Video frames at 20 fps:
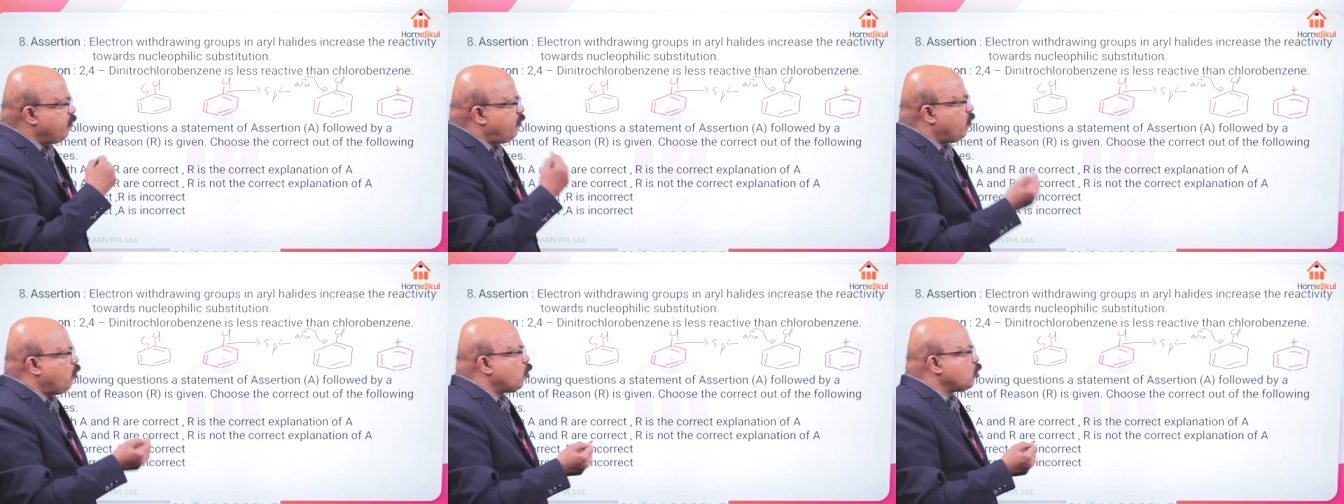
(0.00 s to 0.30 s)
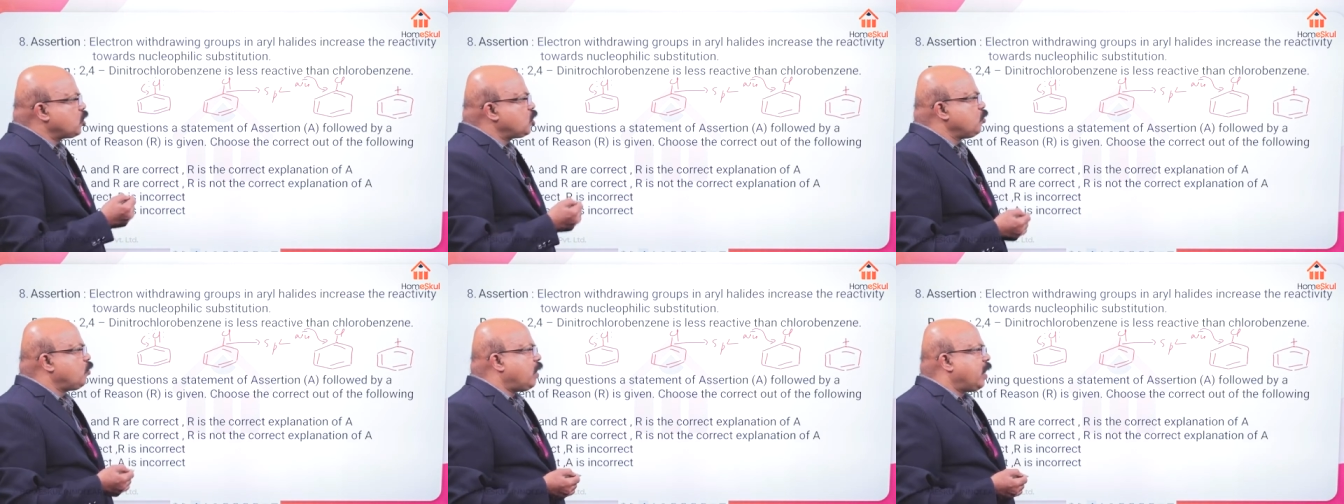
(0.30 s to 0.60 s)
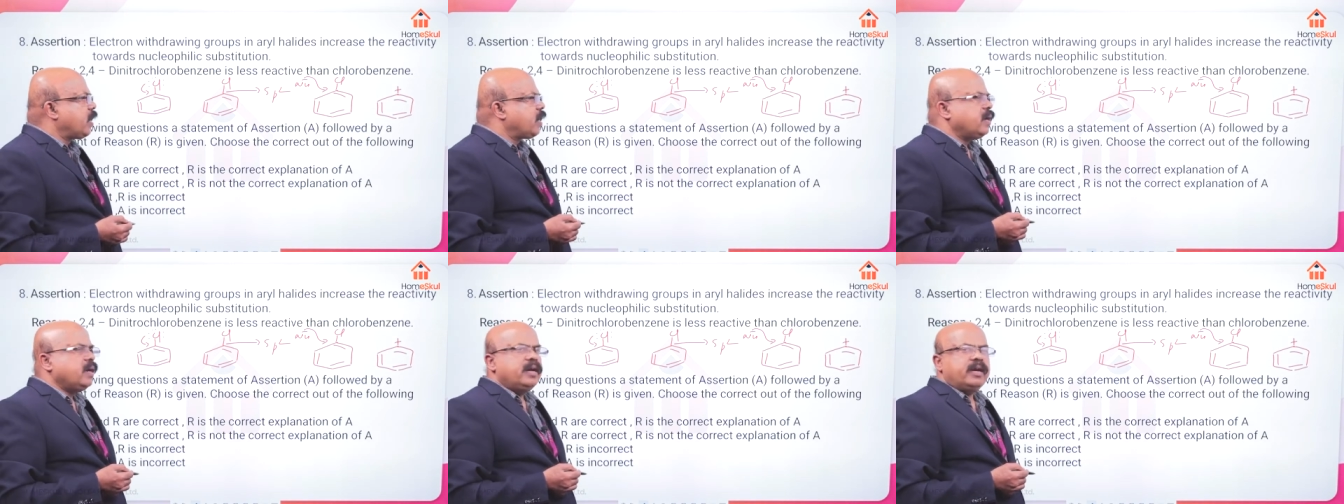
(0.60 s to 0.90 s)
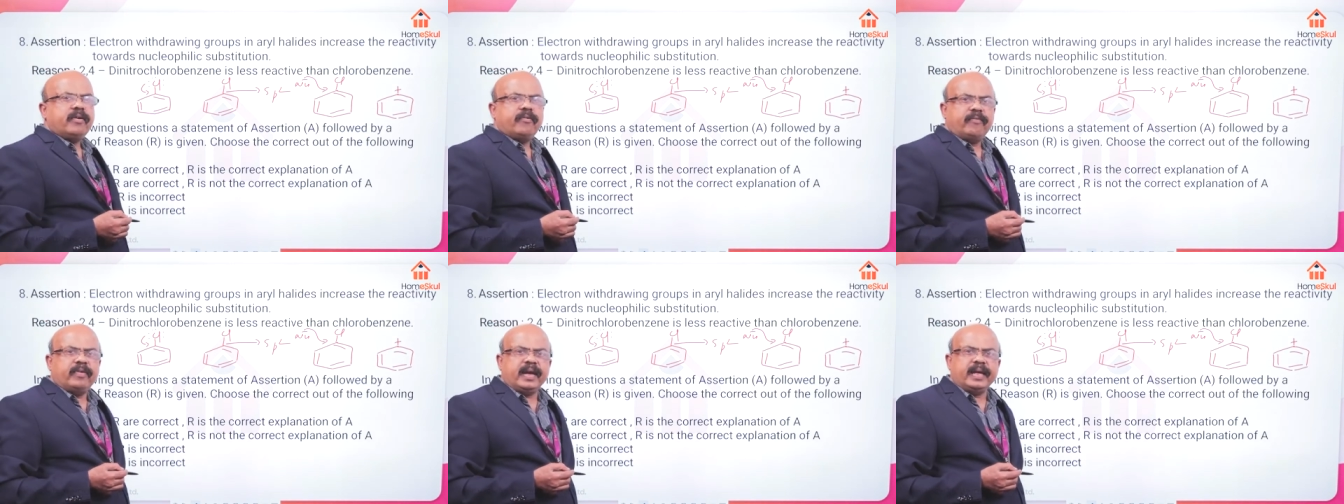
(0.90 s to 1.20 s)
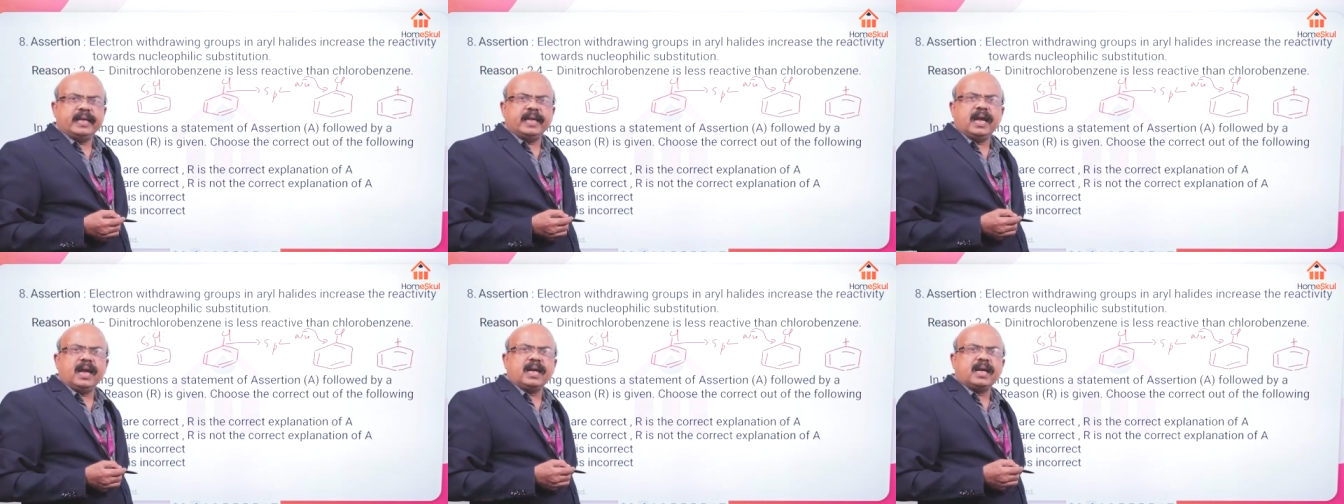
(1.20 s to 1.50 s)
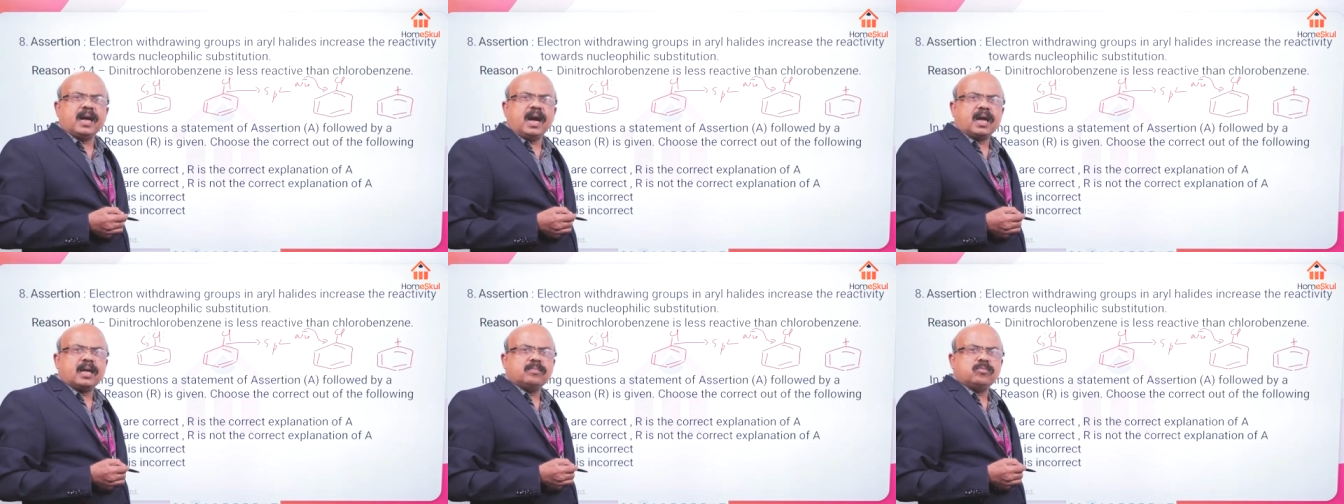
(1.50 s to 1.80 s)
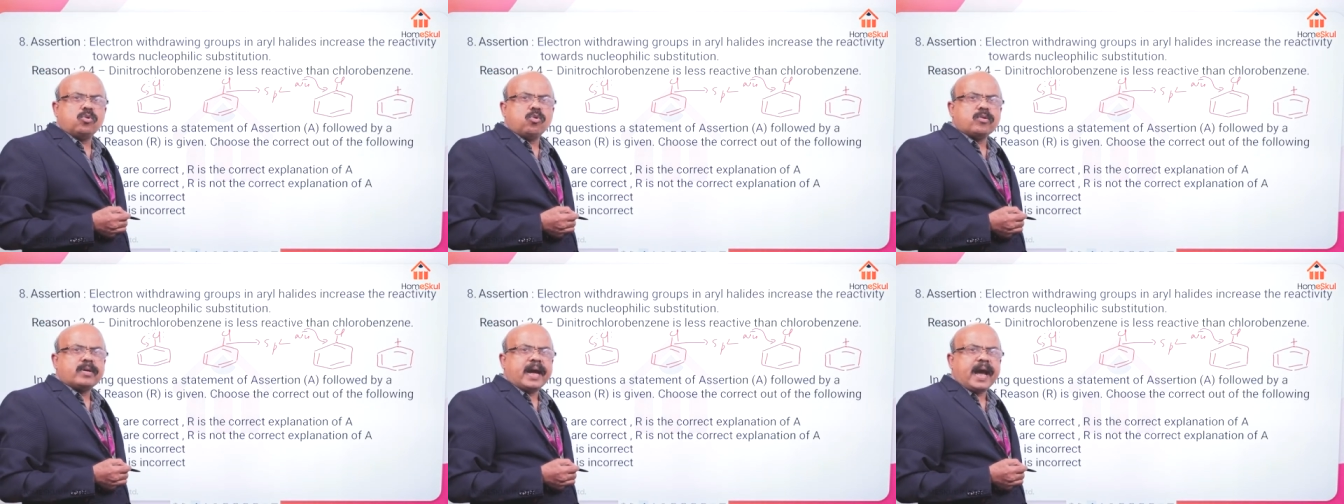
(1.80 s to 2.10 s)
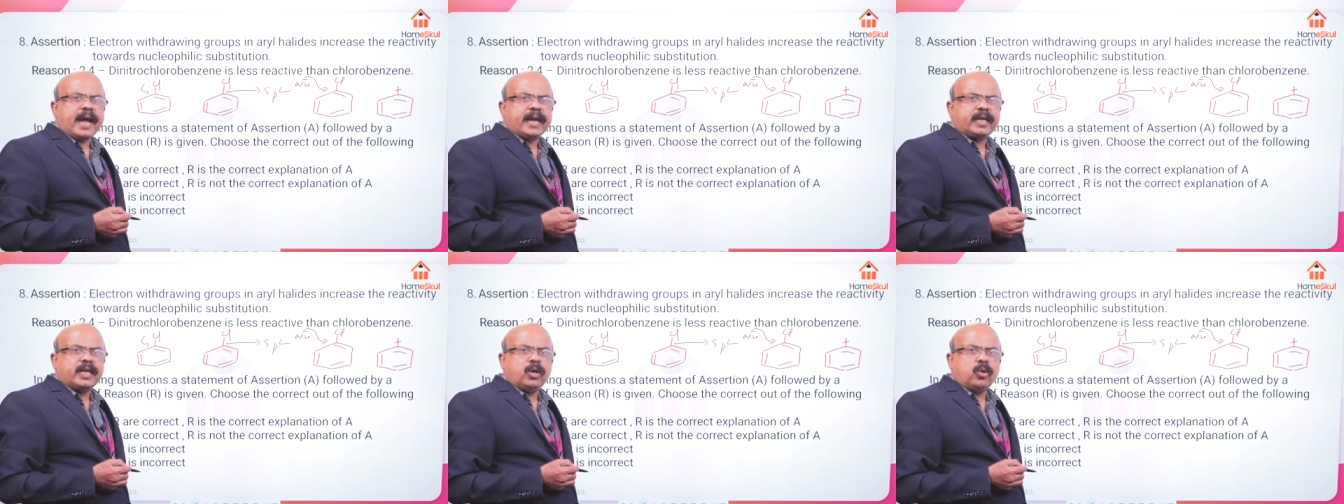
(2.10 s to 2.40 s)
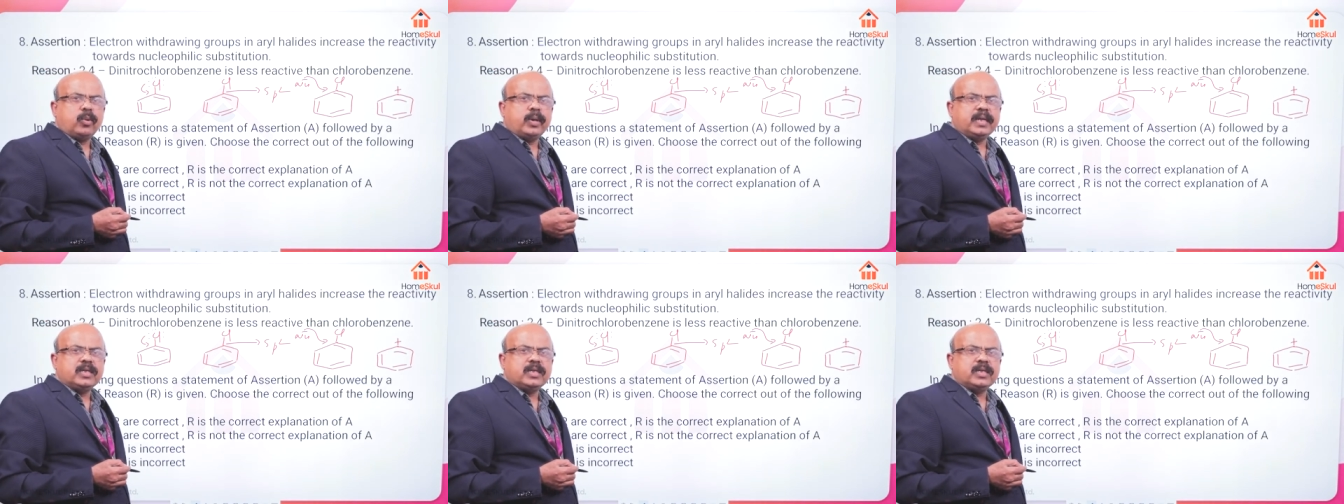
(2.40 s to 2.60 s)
fourth one, phenyl carbocation